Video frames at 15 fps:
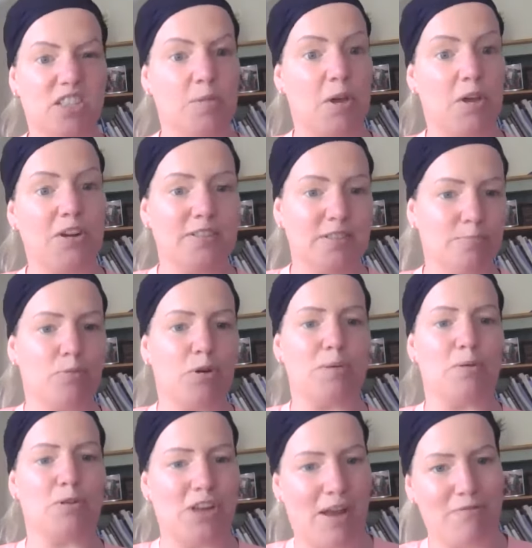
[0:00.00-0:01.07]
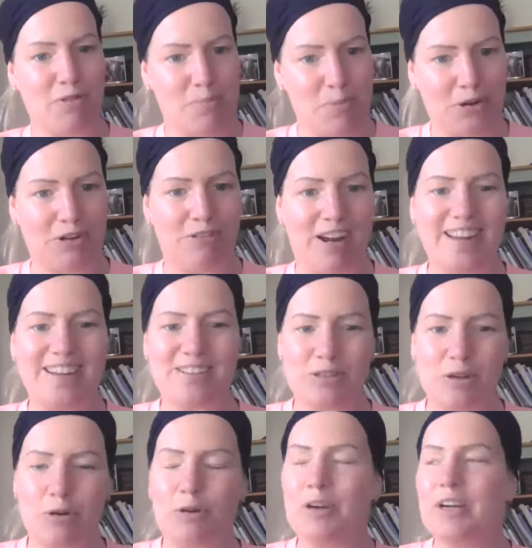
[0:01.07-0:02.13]
to be honest, pretty much everybody, right?
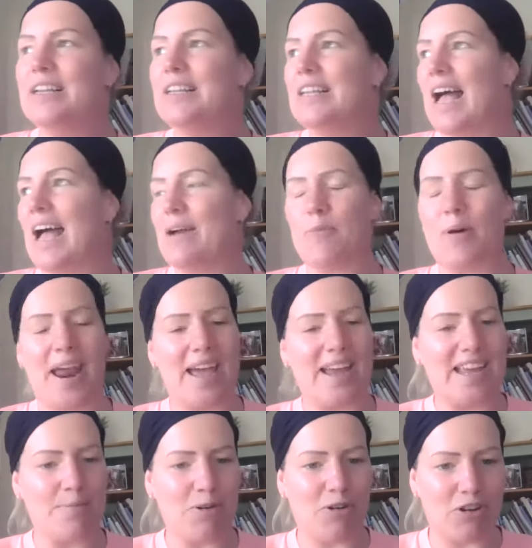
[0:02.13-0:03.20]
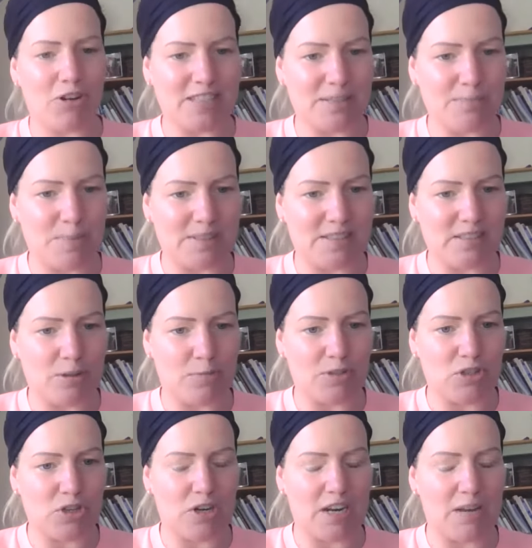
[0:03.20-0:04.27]
So when I came across this business
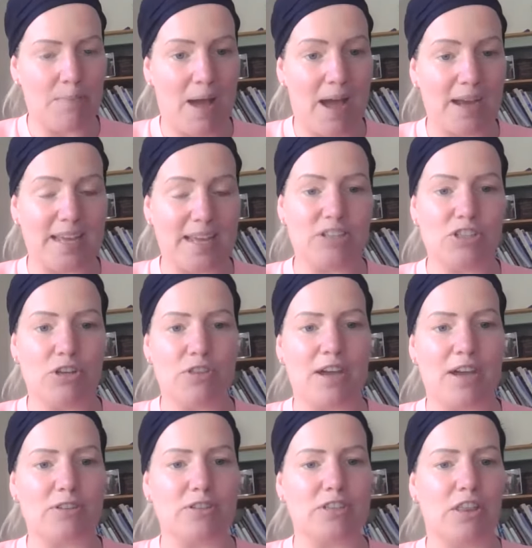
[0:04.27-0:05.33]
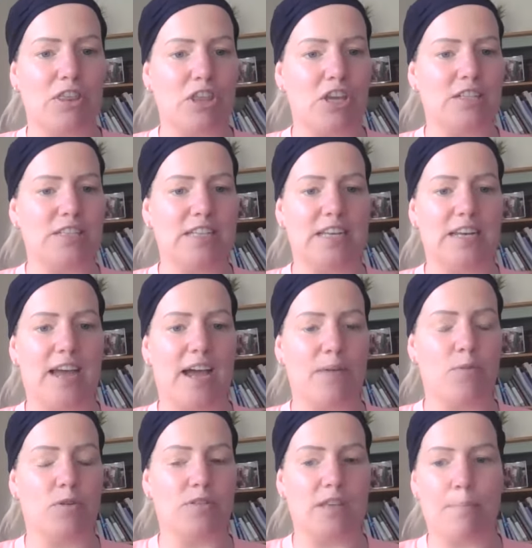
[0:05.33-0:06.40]
opportunity back in 2013, I
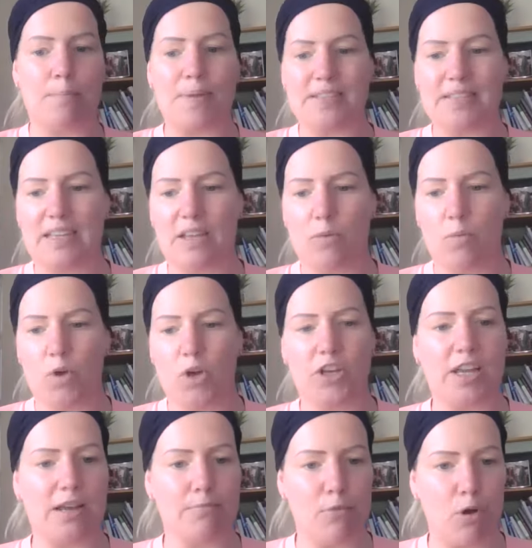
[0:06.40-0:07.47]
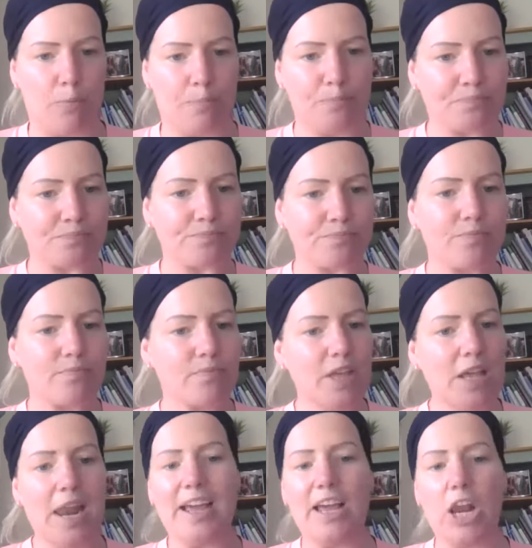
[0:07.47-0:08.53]
was a busy working mum.
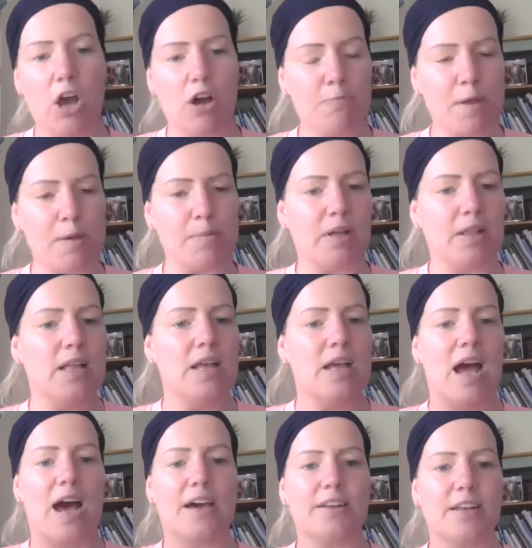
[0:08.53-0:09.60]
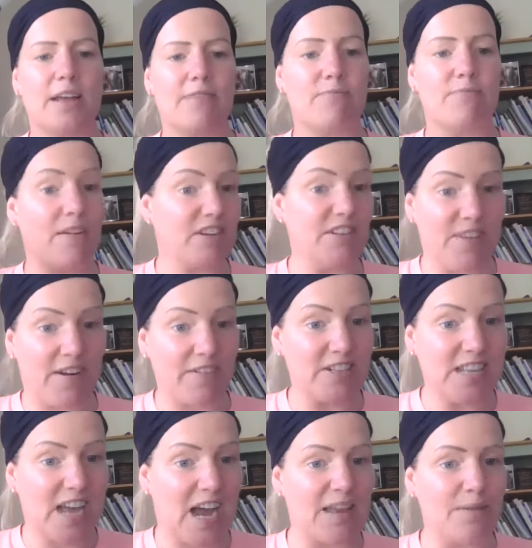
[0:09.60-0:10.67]
Like a lot of people, had a very, very
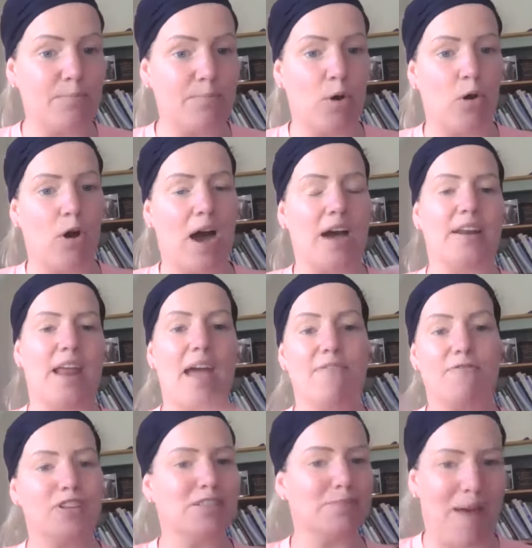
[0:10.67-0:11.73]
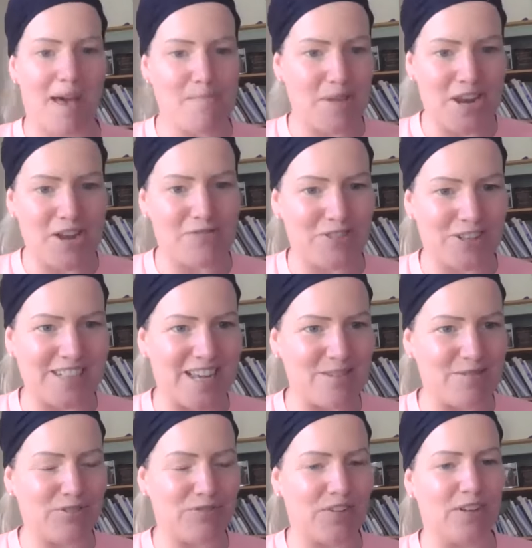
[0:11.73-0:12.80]
time poor, had every spare minute of the day
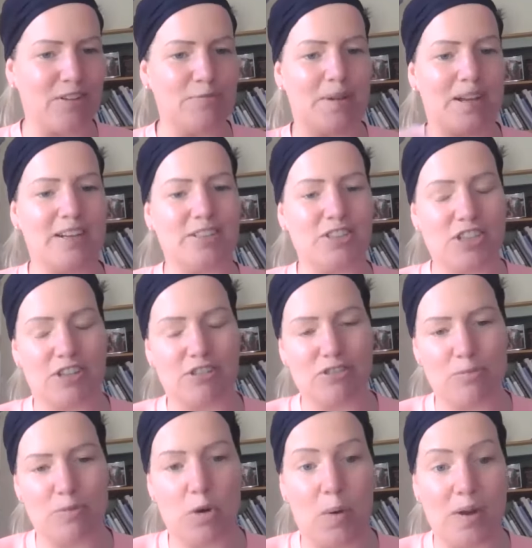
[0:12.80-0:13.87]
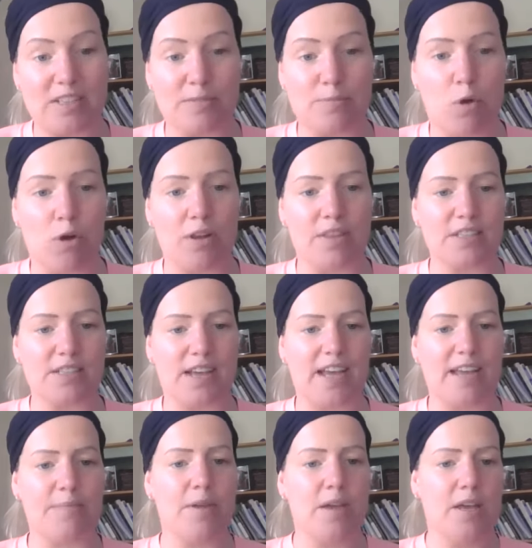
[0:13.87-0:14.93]
was filled. My children were quite small at the
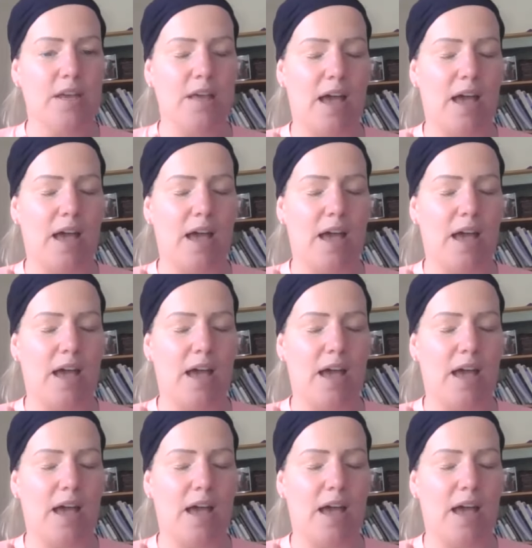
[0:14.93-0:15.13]
time.